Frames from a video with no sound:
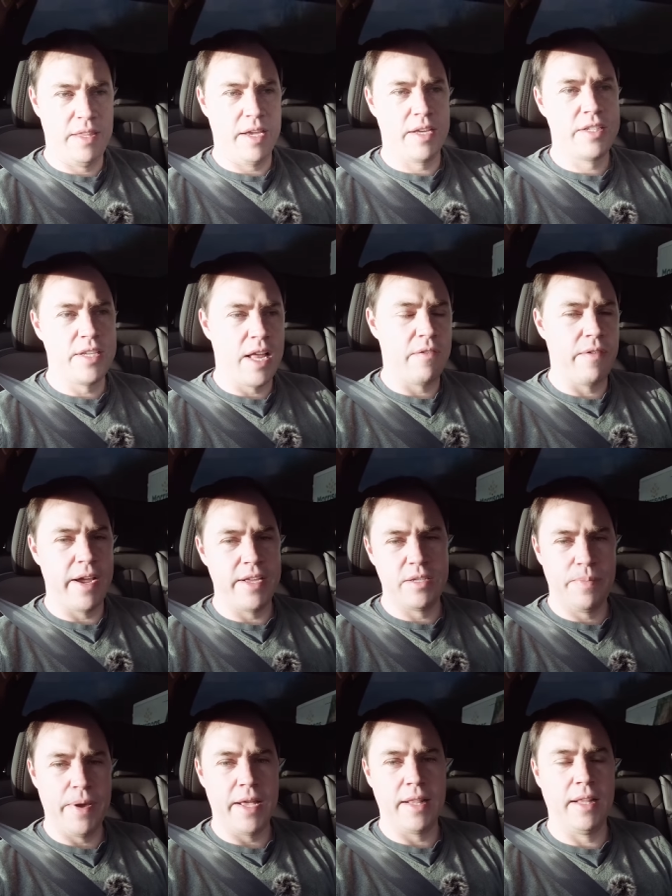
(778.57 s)
the
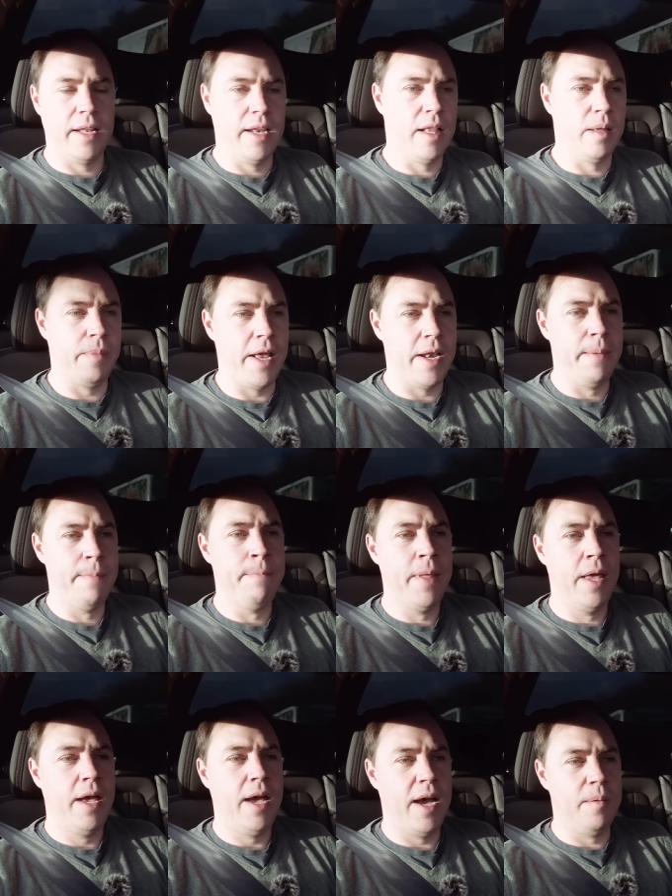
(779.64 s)
accelerator pedal a little bit,
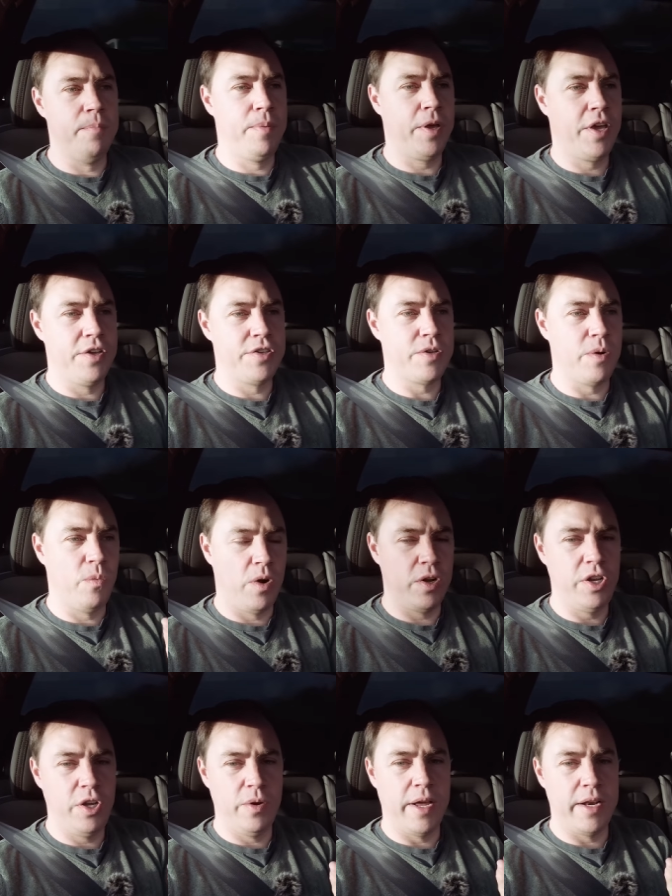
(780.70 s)
um, because
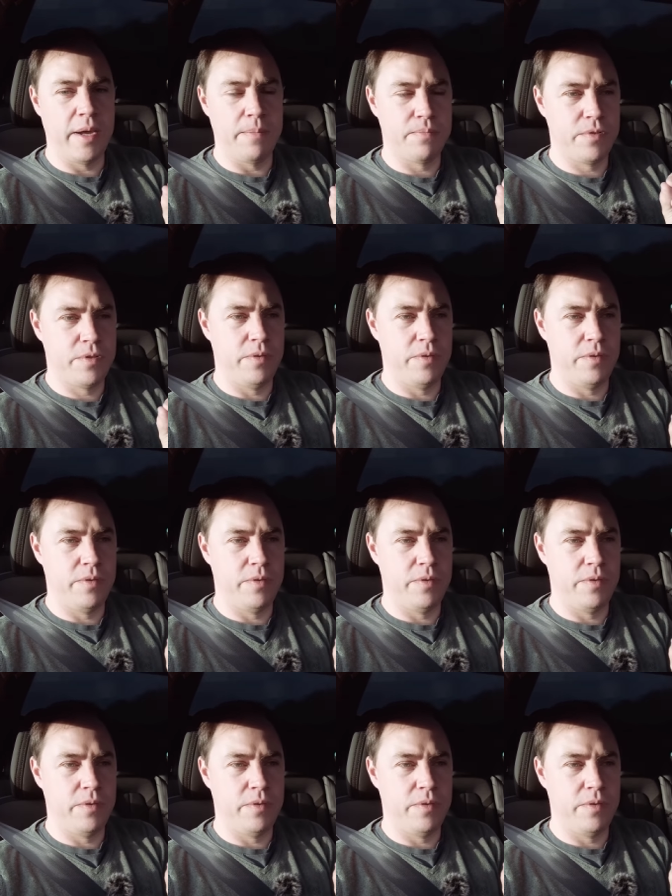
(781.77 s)
what you end up,